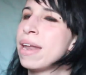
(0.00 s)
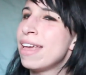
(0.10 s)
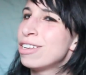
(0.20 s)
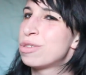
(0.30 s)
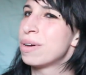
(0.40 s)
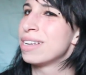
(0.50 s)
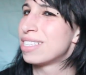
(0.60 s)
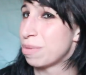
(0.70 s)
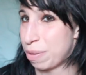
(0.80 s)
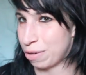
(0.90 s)
but each one
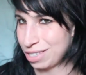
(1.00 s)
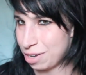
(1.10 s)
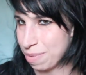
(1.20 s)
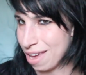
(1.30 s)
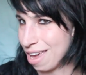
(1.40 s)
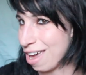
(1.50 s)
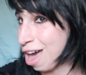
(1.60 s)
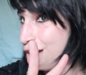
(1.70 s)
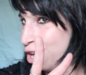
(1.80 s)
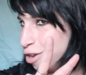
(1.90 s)
is supposed to
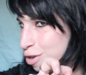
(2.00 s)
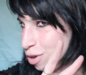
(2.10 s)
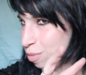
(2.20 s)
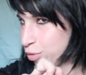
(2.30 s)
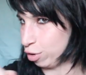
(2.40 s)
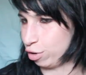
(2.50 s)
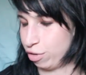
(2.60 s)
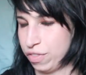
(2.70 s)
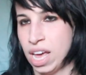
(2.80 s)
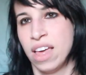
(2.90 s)
be new and
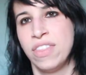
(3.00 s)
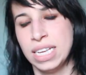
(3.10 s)
improved.